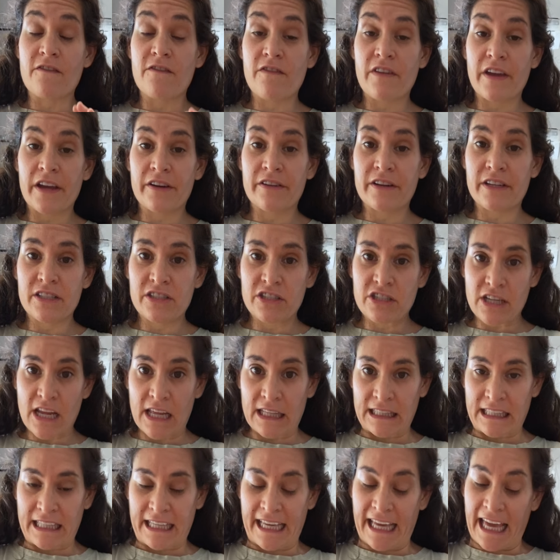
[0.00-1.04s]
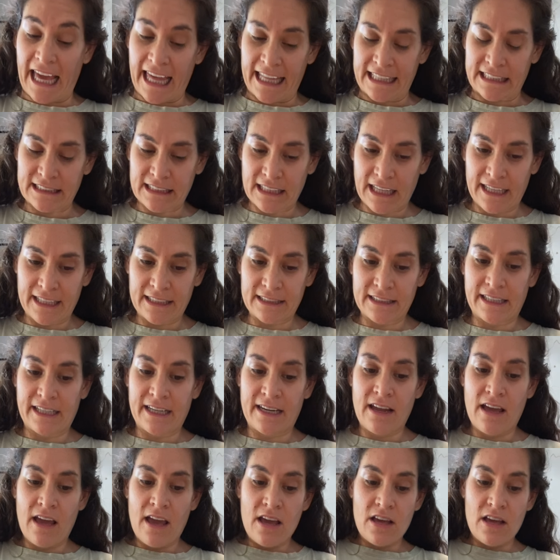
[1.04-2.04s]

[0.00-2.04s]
very gently and lightly